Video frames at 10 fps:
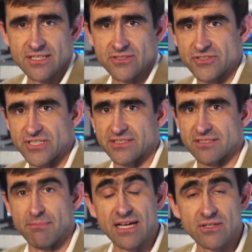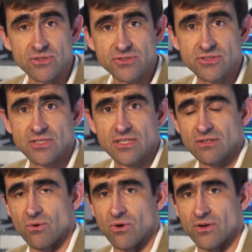such as in metals
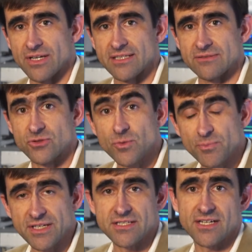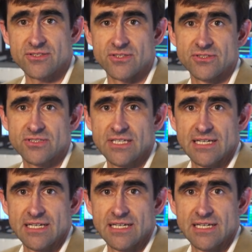or in superconductors,